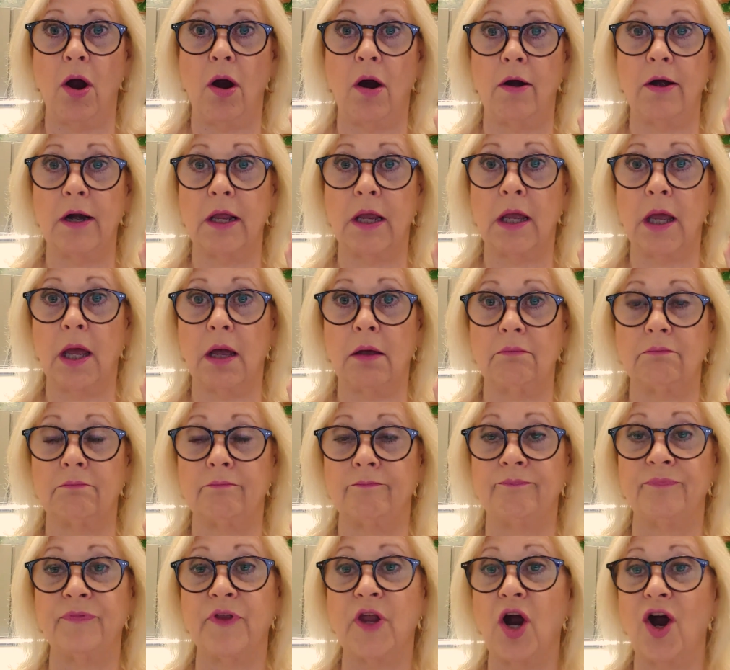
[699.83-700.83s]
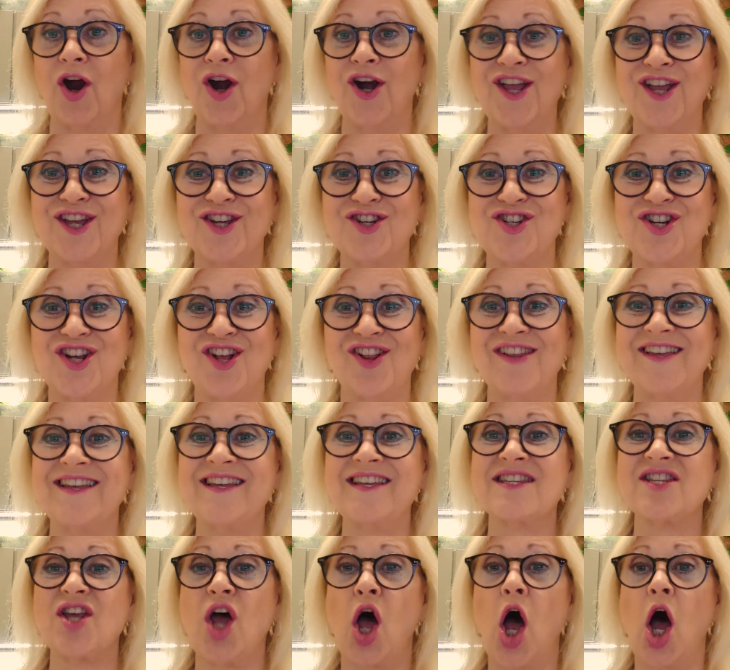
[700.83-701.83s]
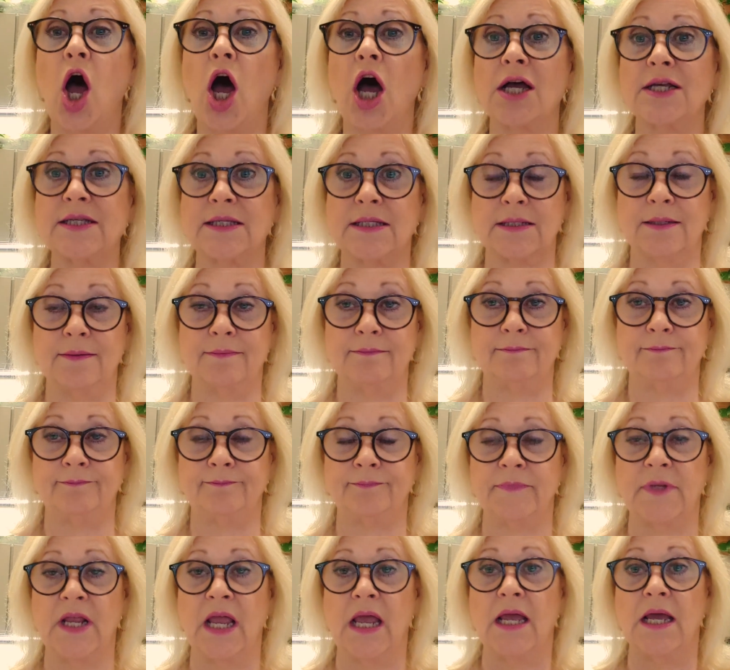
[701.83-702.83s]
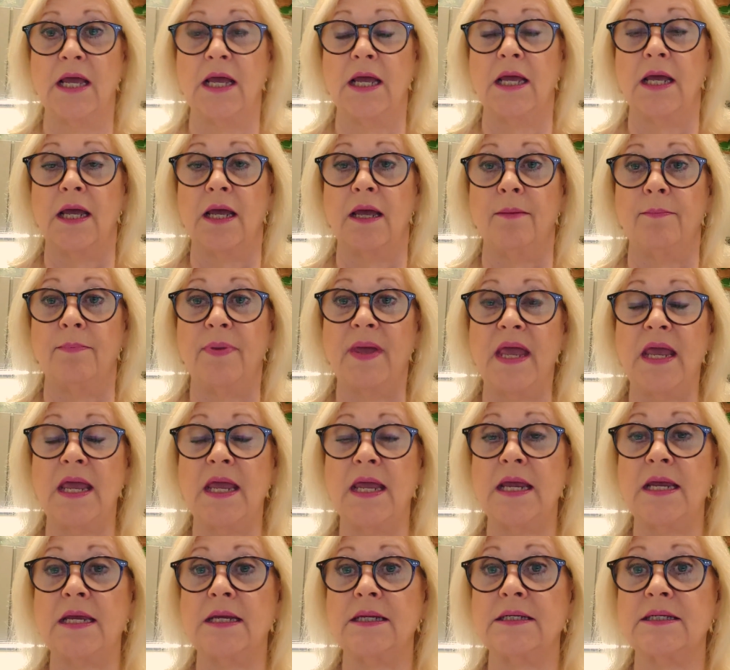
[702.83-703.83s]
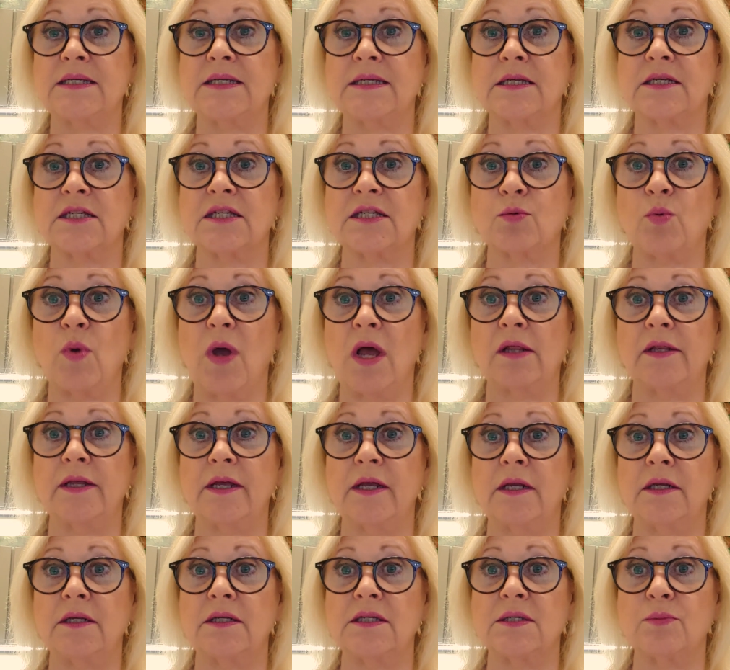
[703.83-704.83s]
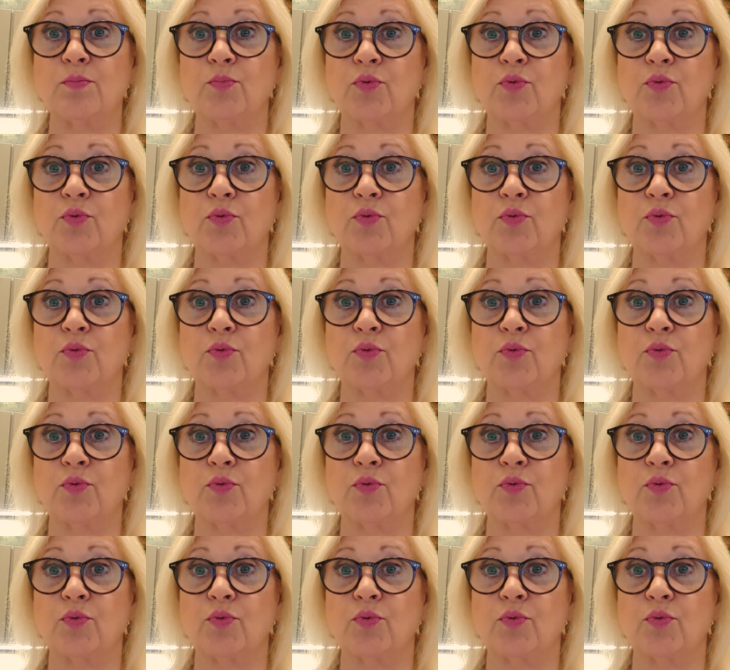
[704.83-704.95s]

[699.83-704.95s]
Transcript: arnica. Arnica gel is awesome. Pains, swellings,